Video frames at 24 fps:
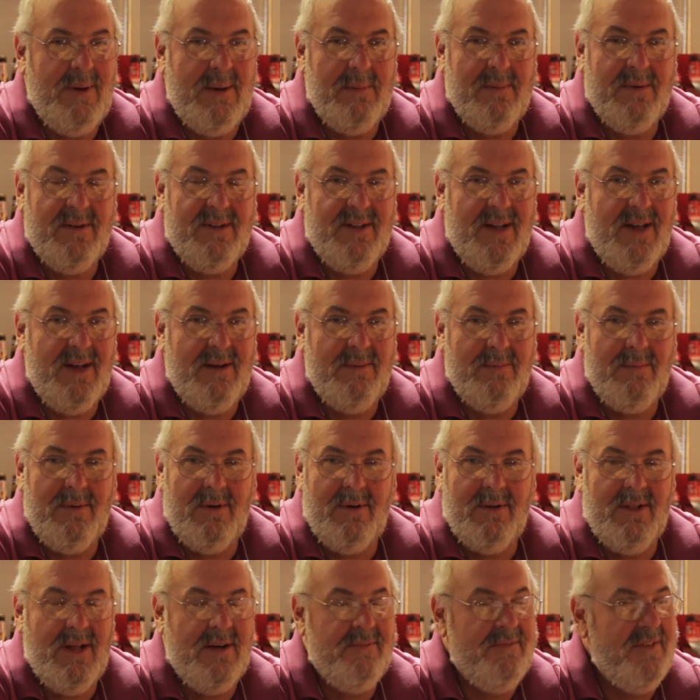People say,
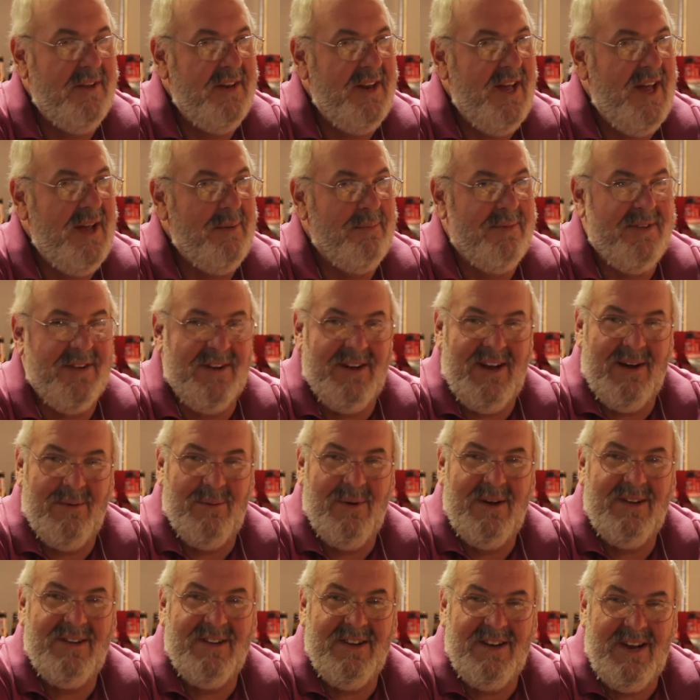we love the name, so now
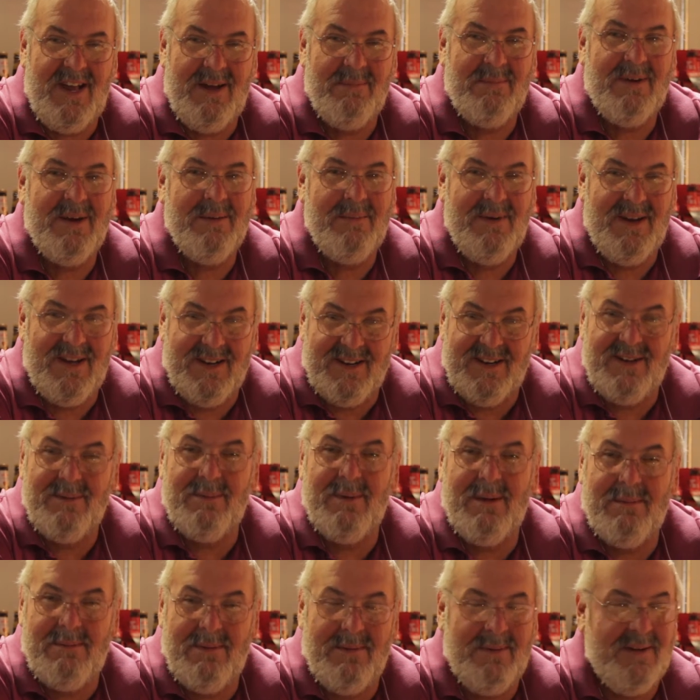where's the name come in?
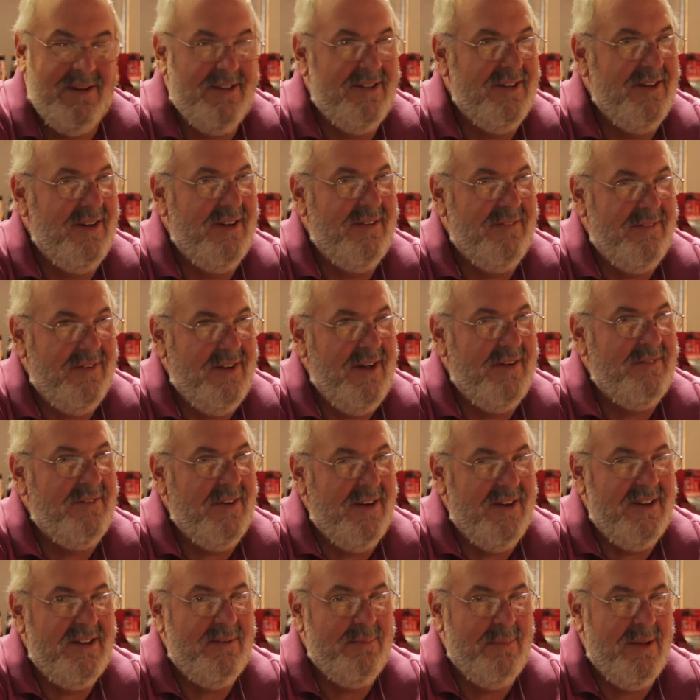Blah, blah, blah. So after
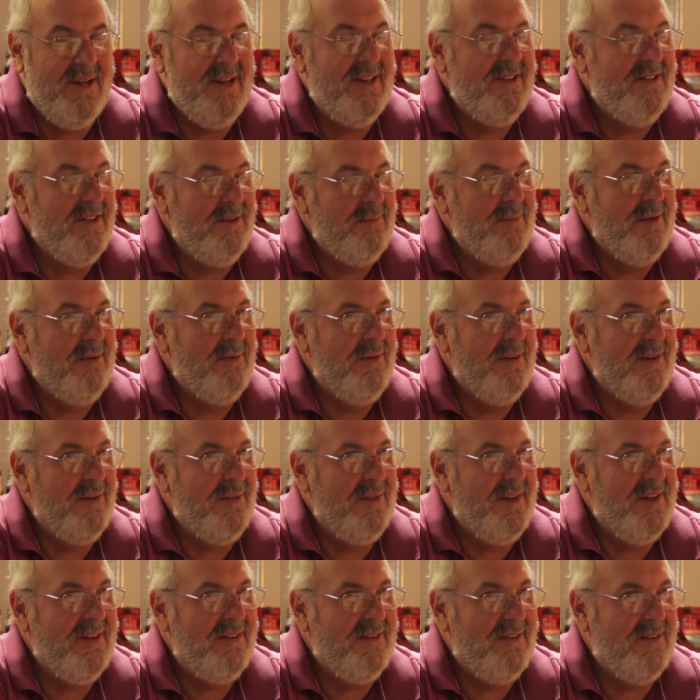I explain it to them, they really
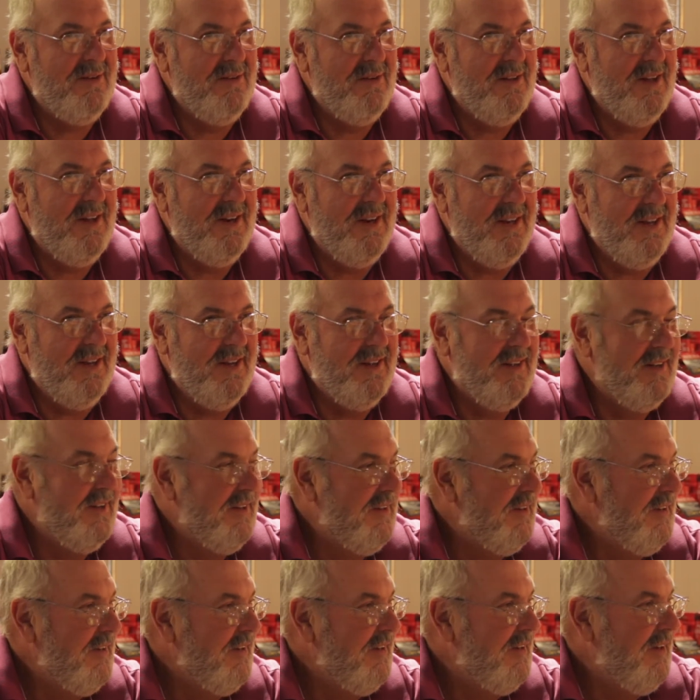think it's a cool idea.
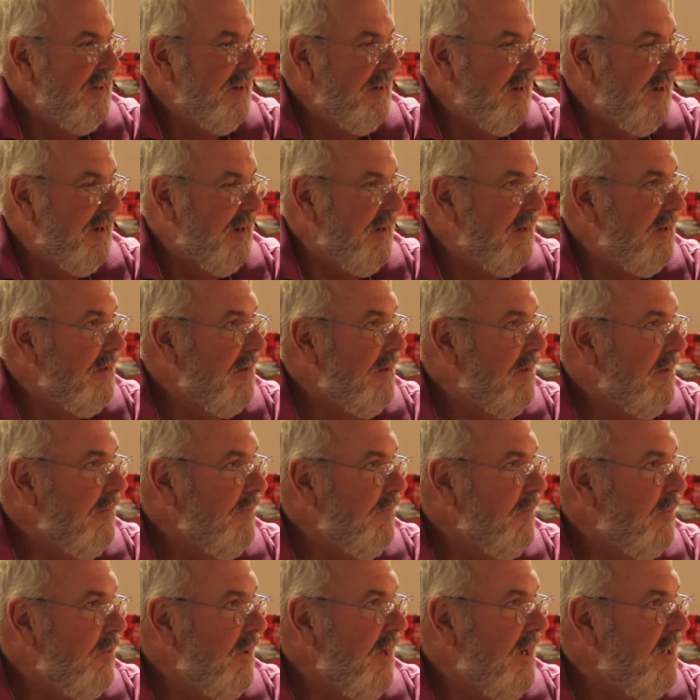And
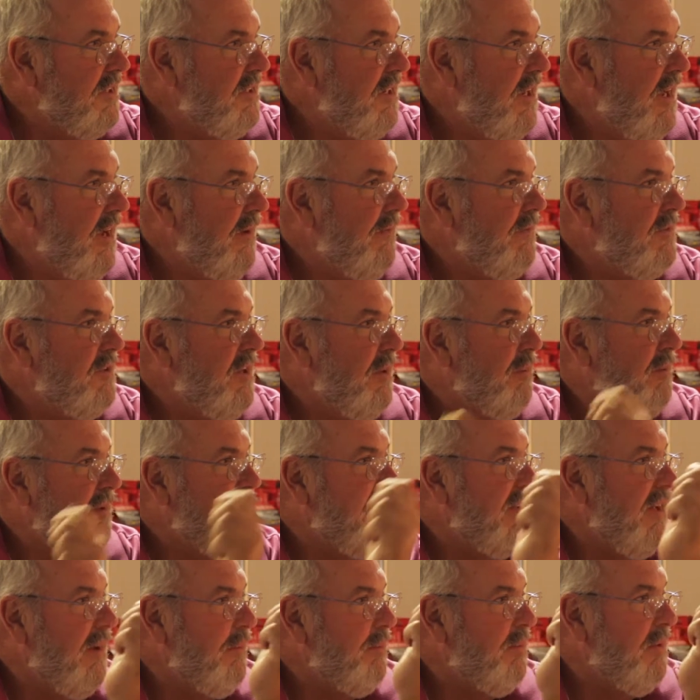we actually have Triple
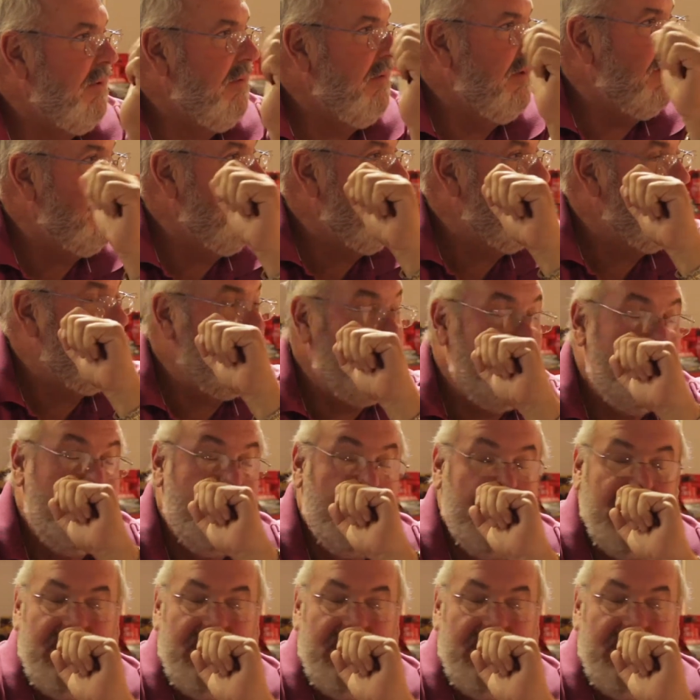C Brewing Company.